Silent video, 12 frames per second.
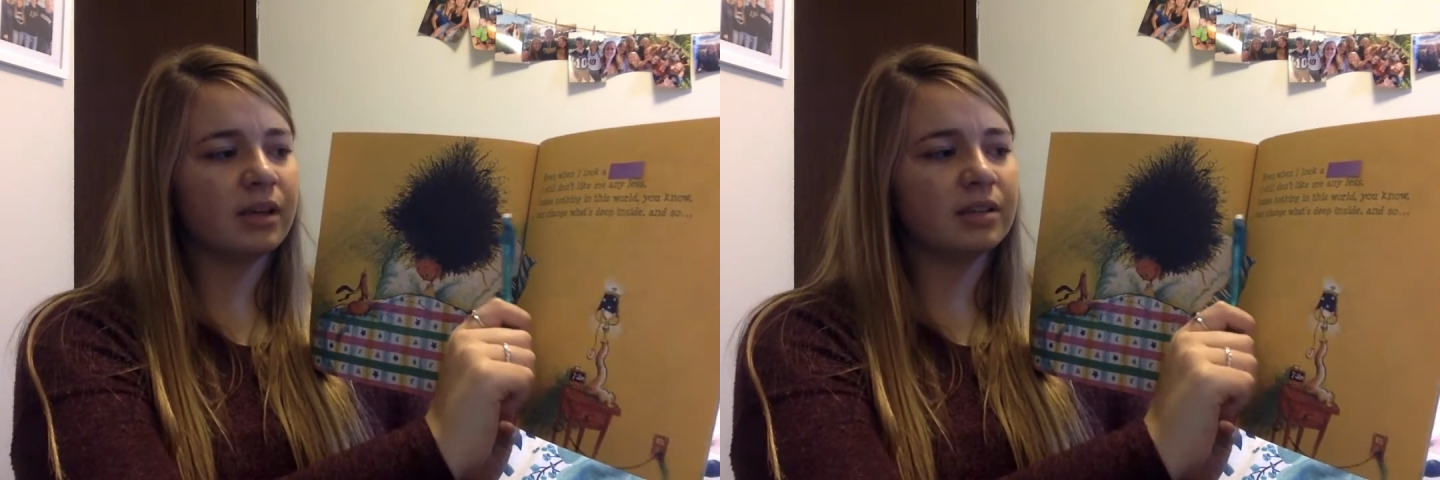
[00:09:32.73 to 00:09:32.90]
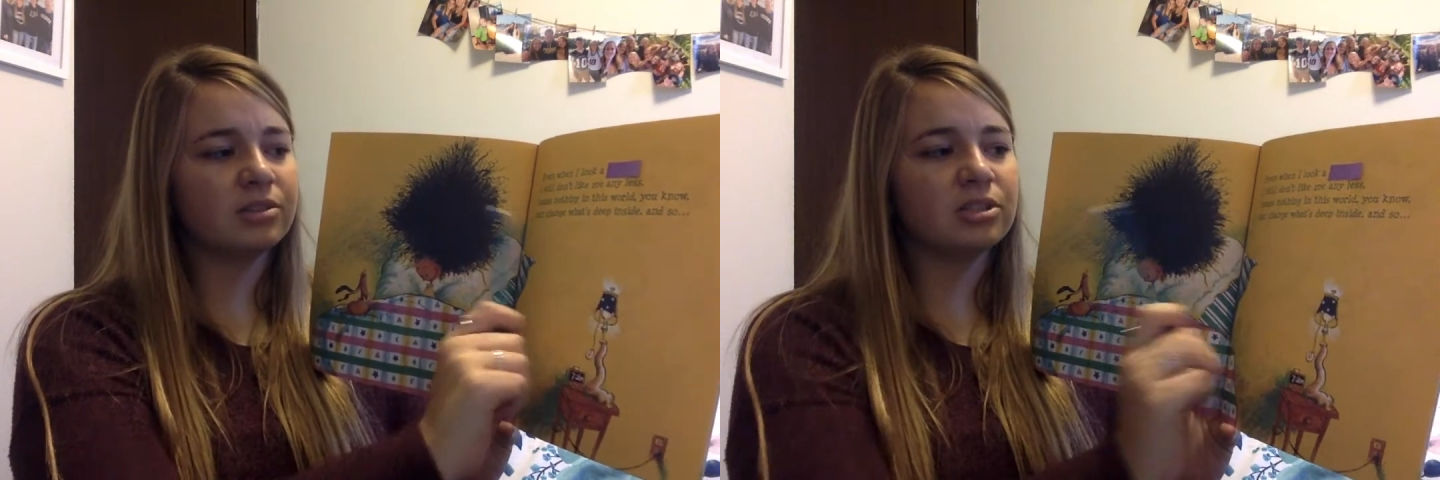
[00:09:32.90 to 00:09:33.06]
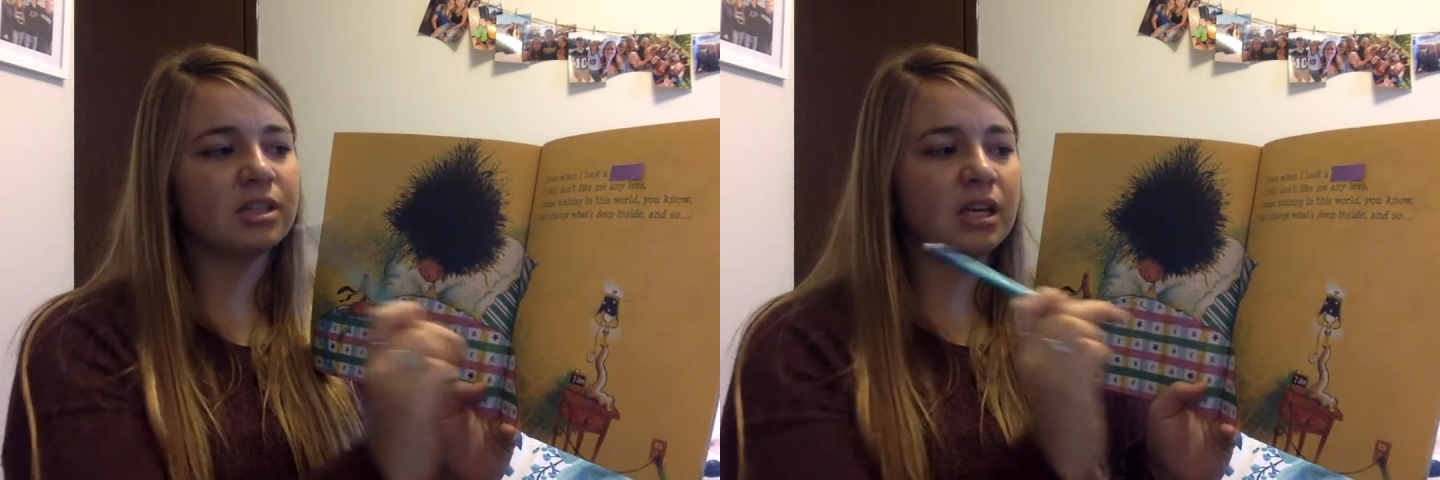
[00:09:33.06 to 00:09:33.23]

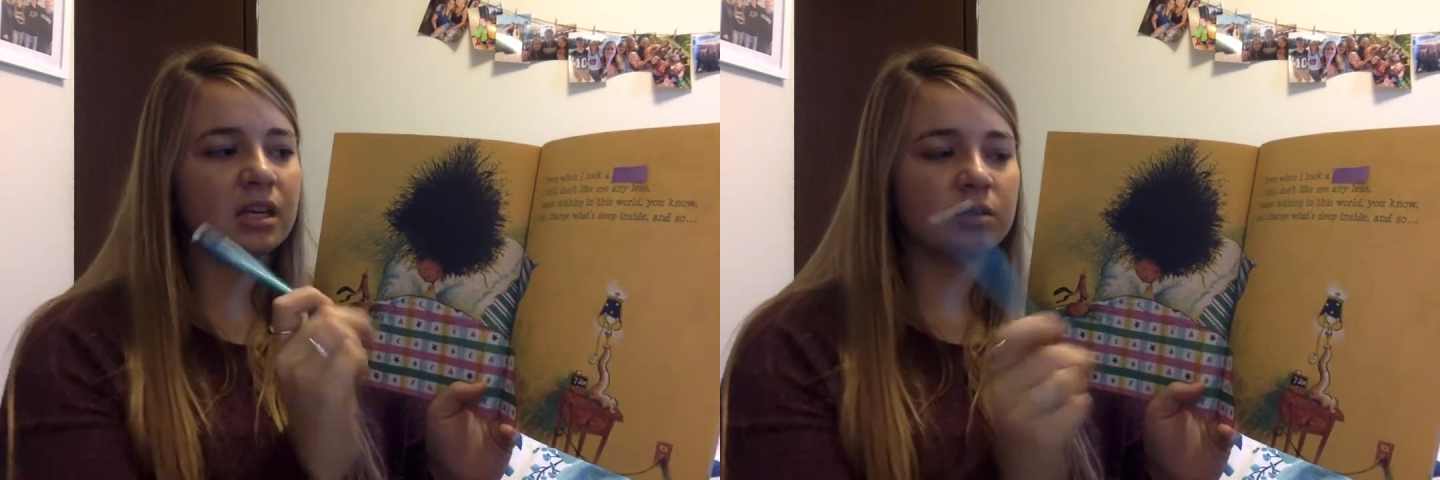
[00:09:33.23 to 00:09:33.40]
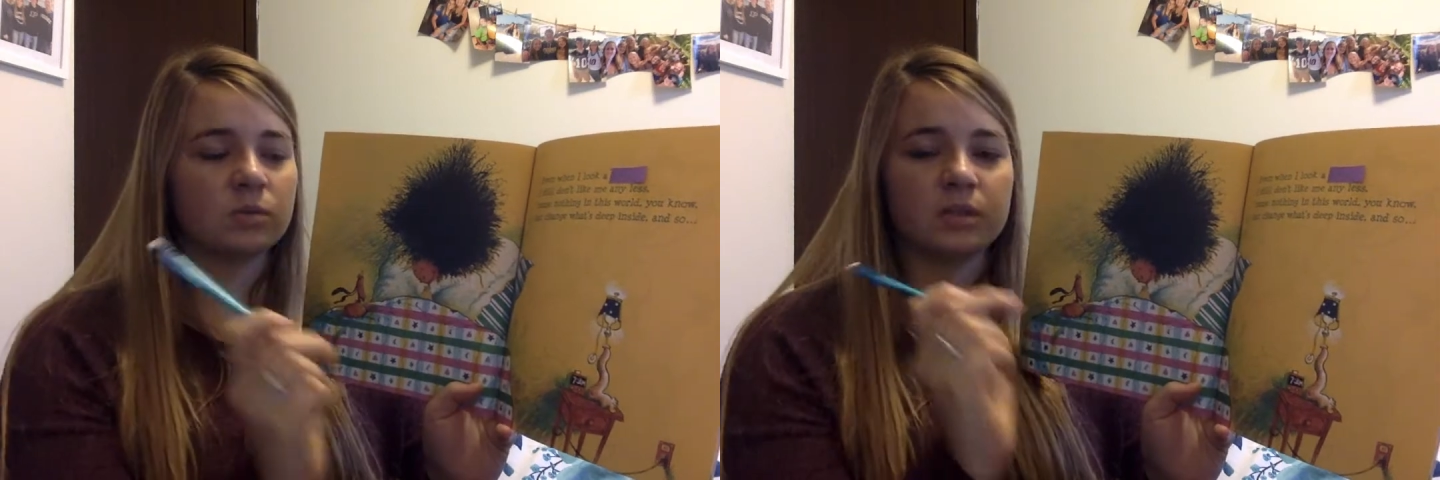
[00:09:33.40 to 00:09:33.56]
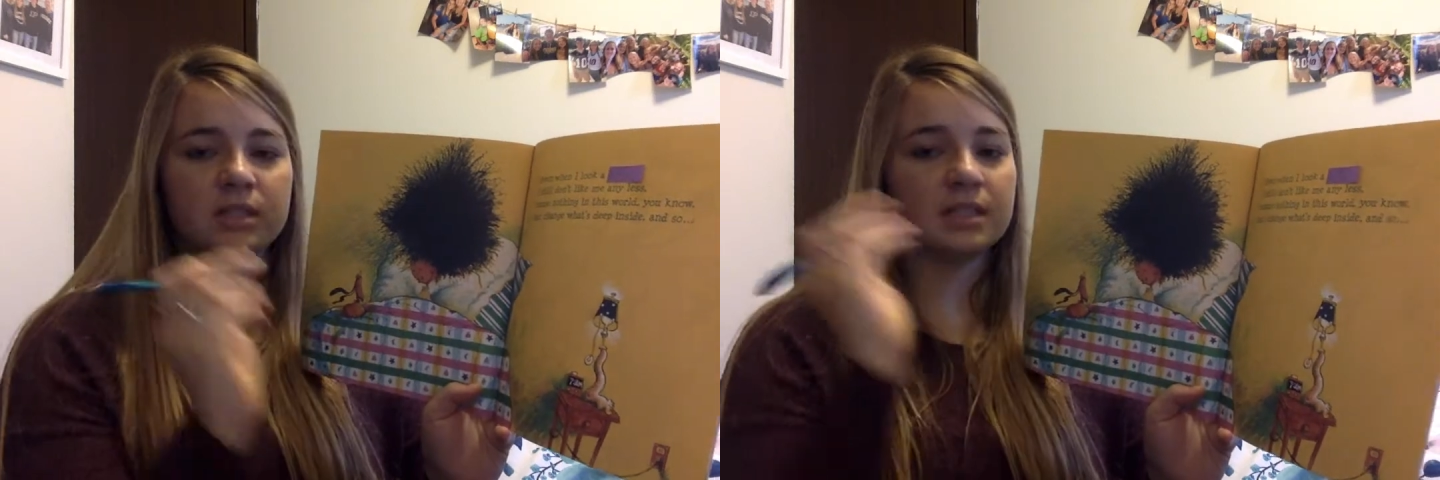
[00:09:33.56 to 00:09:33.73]
can
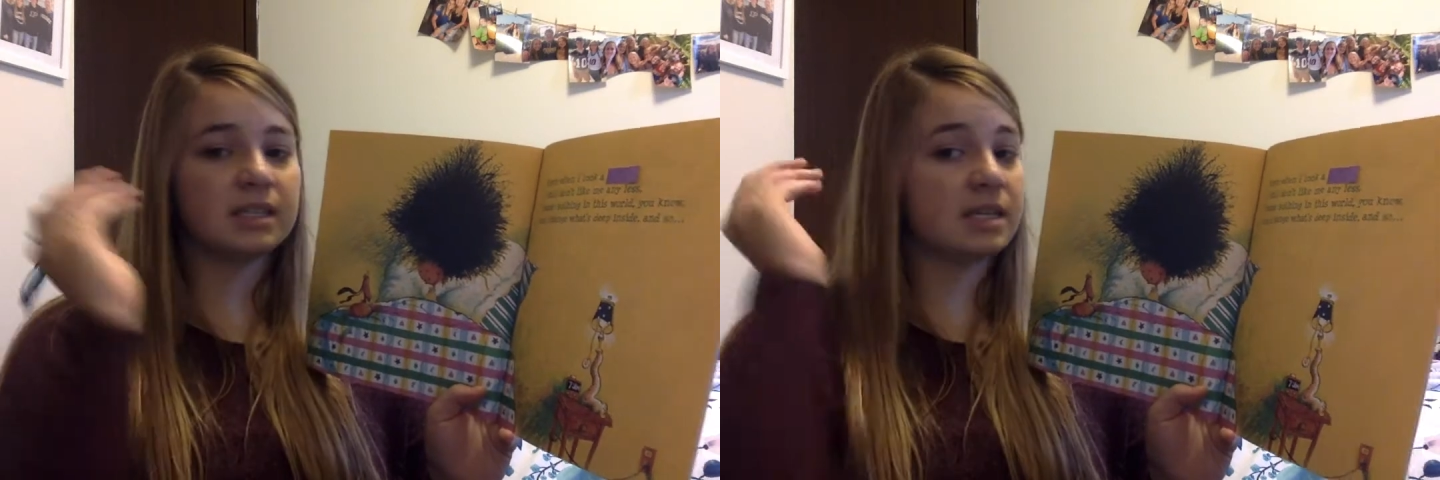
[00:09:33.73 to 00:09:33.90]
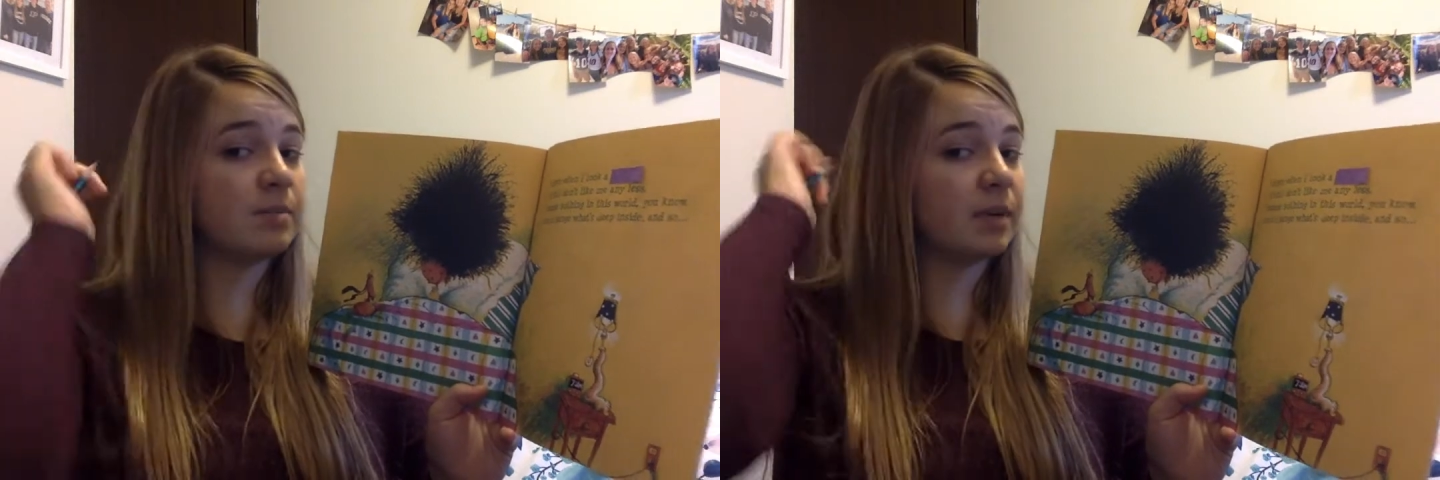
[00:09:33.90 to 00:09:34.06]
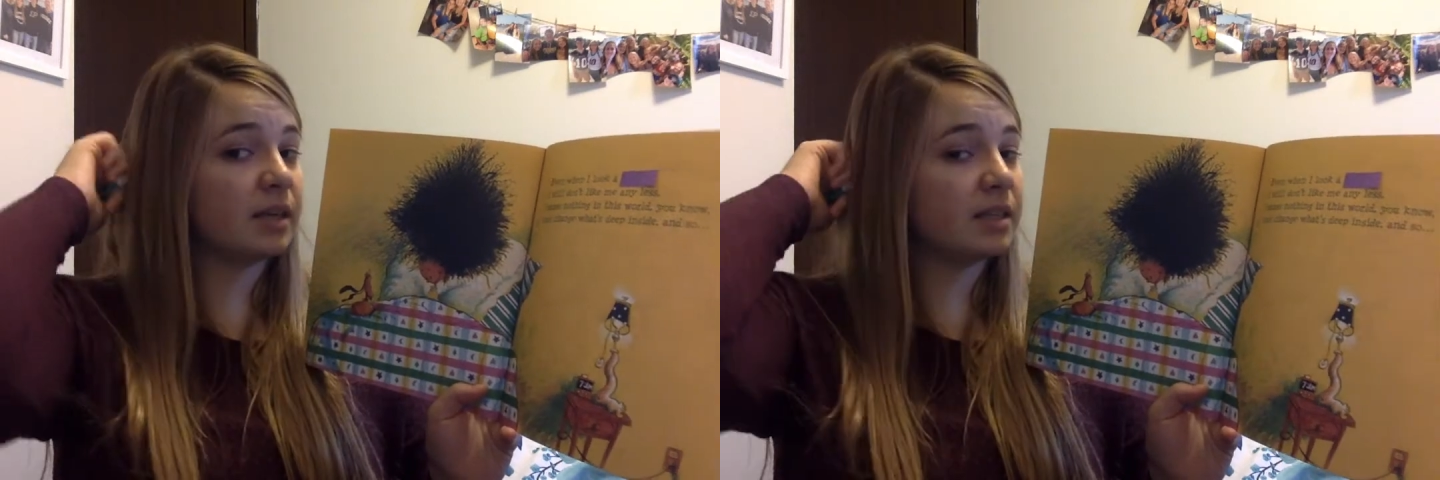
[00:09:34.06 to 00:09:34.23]
change what's
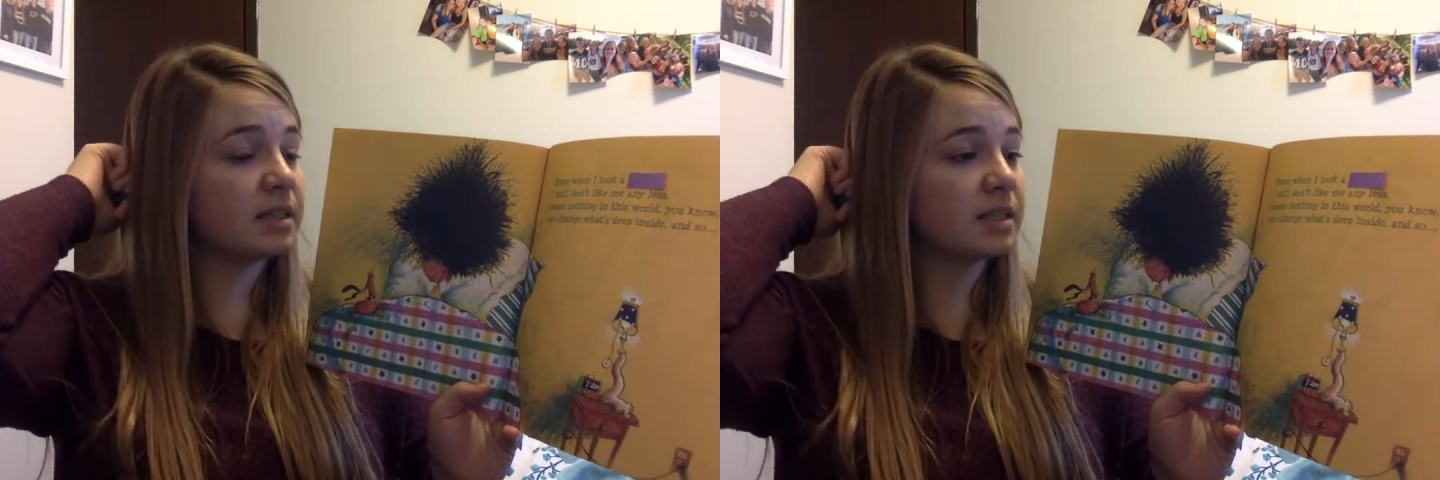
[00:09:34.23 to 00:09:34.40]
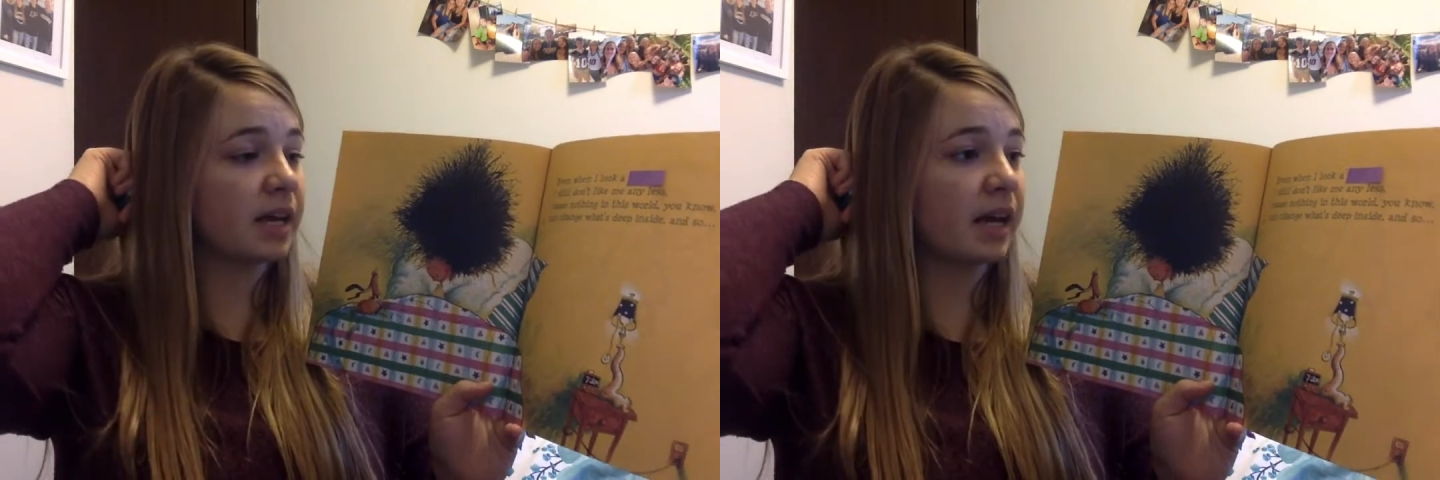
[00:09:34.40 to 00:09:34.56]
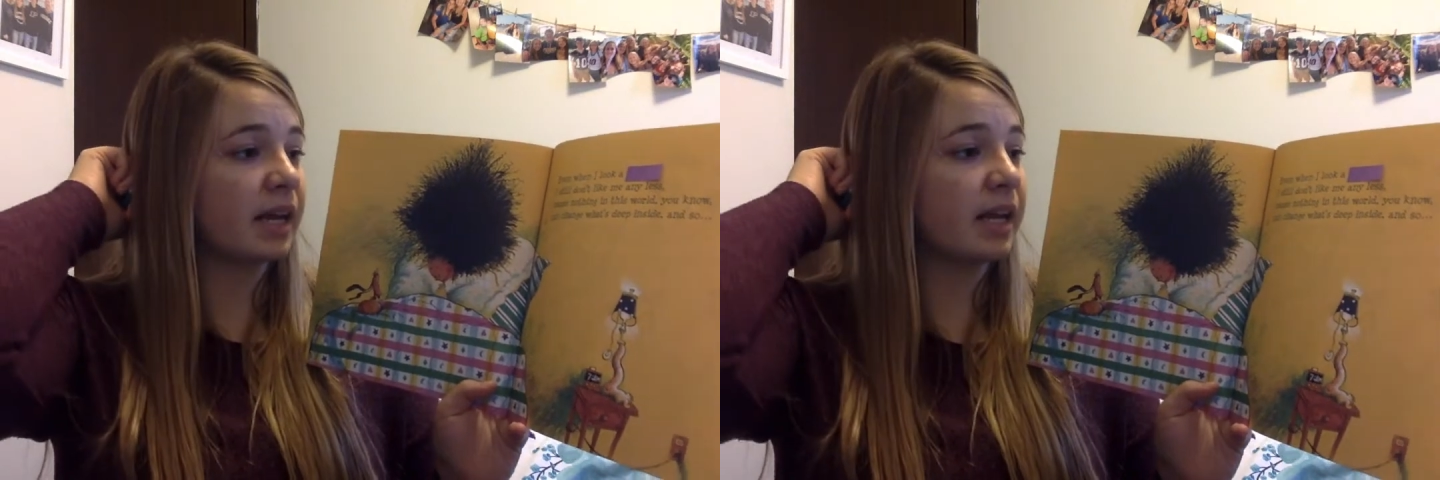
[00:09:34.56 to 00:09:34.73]
deep
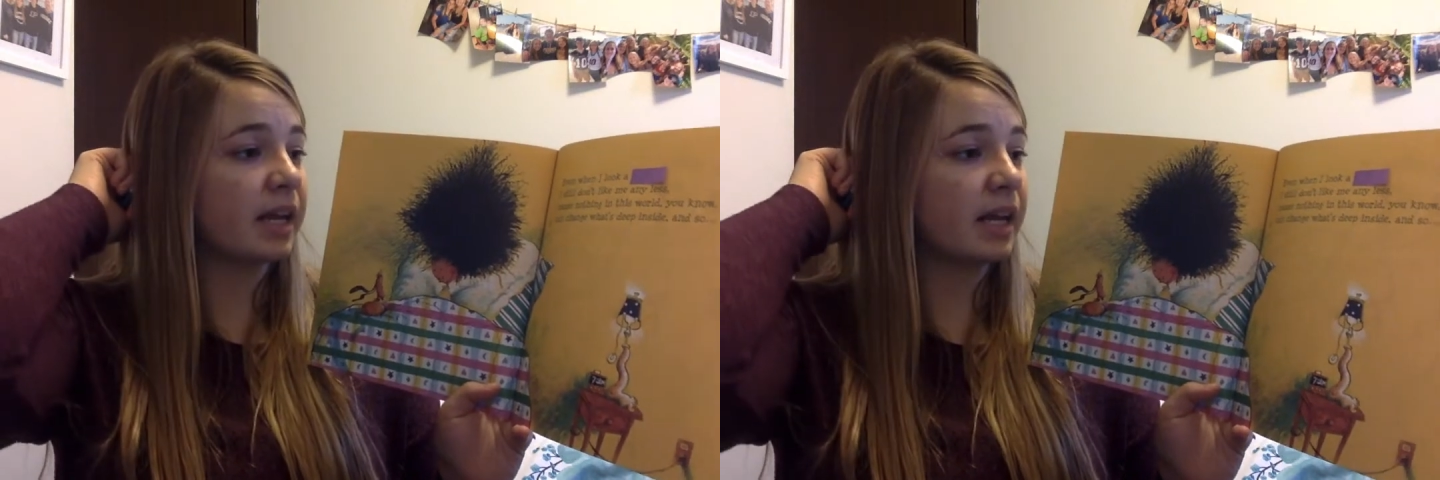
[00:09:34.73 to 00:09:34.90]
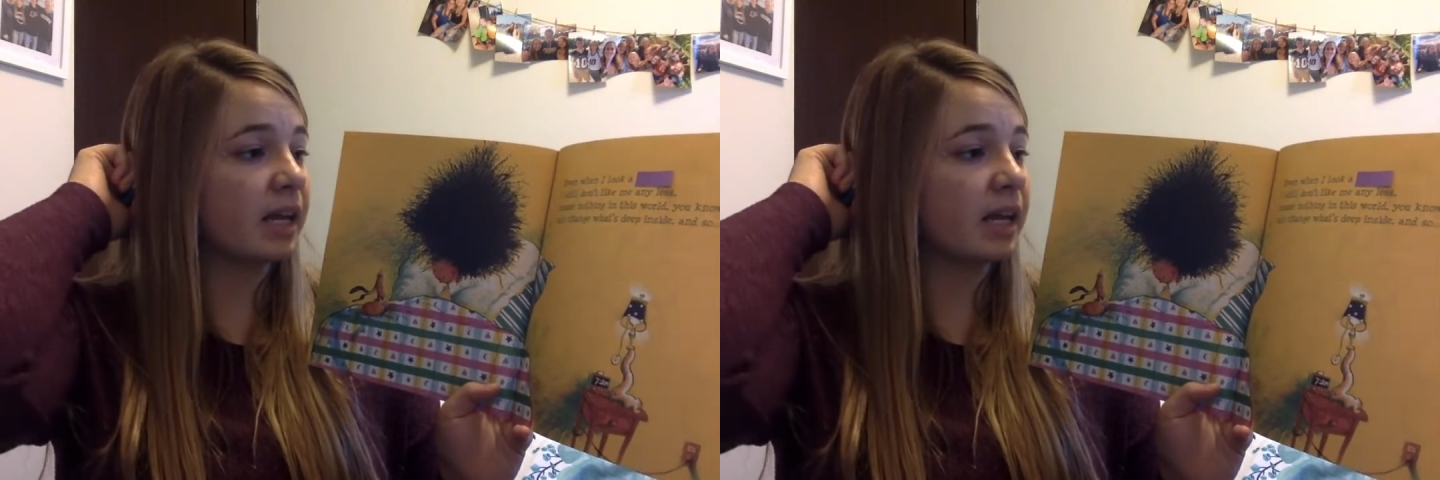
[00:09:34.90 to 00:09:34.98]
inside,